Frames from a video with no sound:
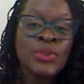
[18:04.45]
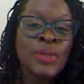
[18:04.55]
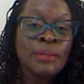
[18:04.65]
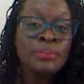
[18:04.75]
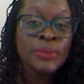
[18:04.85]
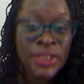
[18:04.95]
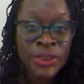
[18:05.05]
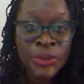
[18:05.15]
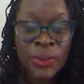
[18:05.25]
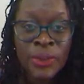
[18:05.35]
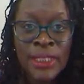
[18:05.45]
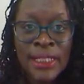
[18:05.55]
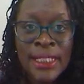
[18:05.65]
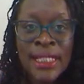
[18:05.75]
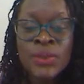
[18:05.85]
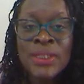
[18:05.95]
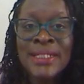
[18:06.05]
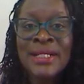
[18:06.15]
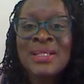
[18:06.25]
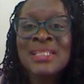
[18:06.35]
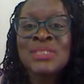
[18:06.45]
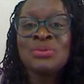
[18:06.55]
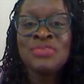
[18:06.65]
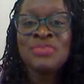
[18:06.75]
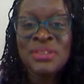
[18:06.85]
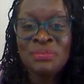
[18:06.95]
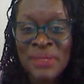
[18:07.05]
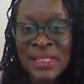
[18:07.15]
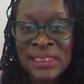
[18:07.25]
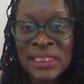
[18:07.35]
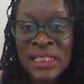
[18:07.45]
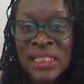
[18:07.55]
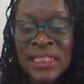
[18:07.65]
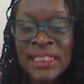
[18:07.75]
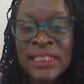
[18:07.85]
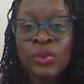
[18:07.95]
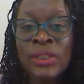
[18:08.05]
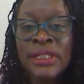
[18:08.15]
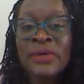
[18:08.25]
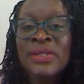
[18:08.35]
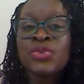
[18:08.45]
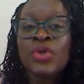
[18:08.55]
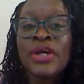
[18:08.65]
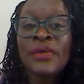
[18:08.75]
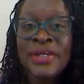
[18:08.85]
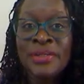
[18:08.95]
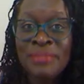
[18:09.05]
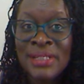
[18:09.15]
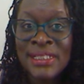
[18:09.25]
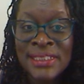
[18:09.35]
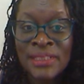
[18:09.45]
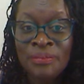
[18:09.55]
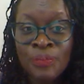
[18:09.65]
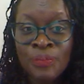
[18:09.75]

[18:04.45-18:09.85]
your reputation. It will increase your visibility. It will increase your credibility.